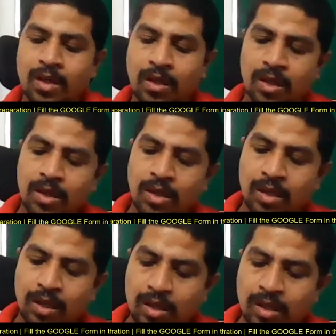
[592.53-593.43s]

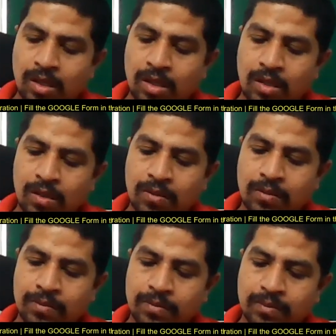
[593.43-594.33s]

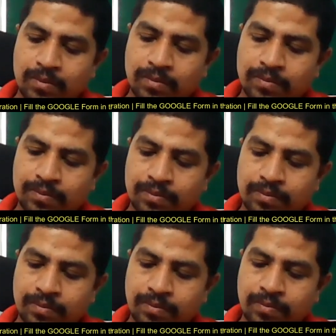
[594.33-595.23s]
Nobody speaks.